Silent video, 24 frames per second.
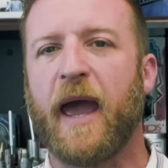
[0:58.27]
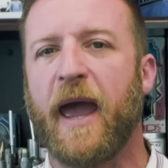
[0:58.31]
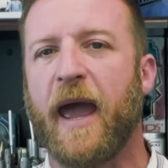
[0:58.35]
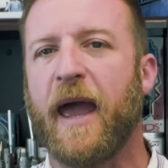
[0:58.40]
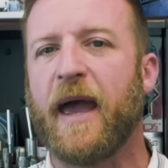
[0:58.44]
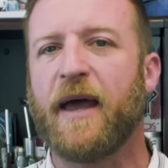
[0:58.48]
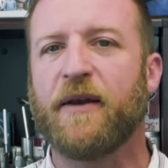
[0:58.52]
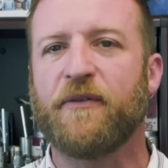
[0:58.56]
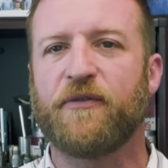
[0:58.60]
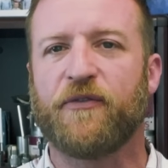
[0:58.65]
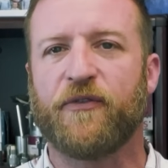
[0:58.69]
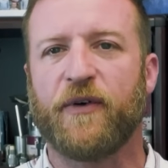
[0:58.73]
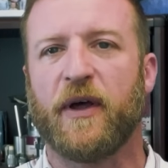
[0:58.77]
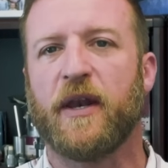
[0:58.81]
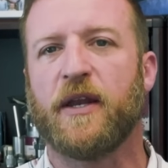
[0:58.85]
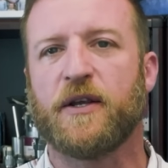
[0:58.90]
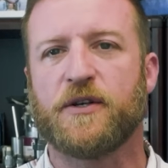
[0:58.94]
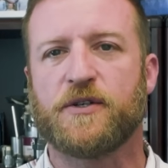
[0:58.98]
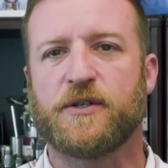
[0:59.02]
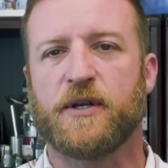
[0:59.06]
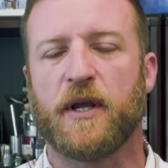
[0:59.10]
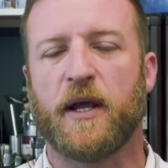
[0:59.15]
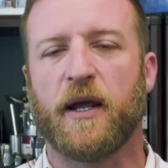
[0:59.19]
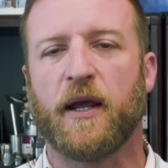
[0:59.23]
and
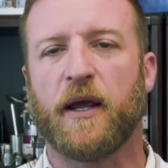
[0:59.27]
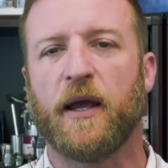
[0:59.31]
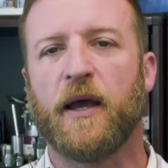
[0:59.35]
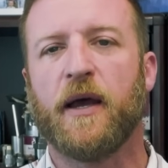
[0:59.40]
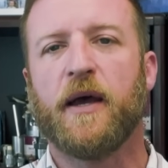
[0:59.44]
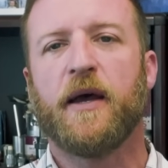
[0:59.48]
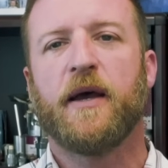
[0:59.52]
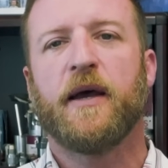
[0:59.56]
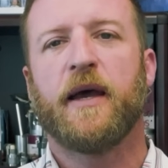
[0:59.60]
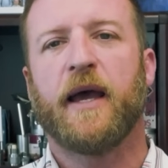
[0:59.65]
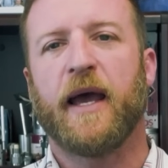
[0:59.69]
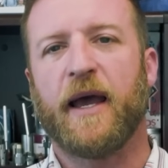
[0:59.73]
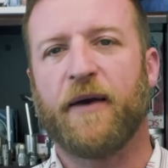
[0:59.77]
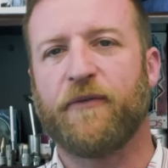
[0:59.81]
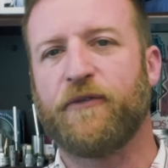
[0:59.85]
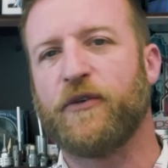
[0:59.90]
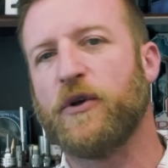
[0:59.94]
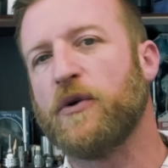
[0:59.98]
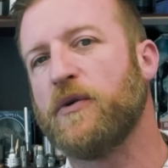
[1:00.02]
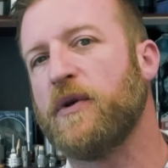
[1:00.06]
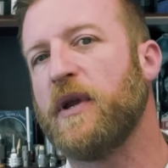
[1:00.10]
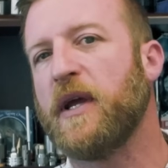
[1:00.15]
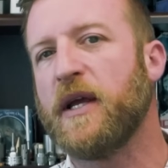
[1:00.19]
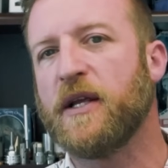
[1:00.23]
finishing if
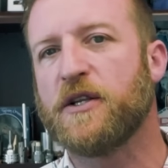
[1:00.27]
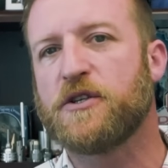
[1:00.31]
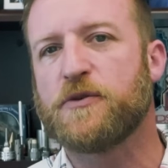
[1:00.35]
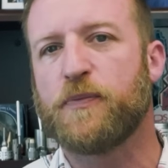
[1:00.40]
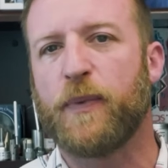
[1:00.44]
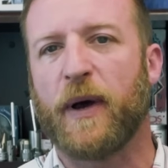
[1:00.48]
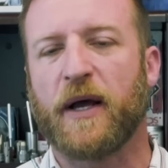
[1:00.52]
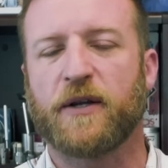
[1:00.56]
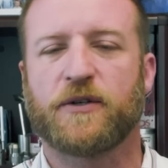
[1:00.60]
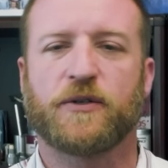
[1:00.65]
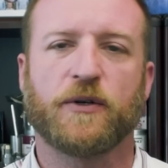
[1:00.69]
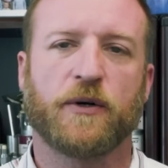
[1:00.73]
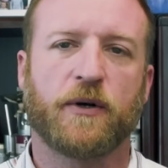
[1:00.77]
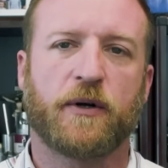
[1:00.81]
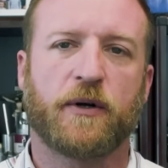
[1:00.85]
you need special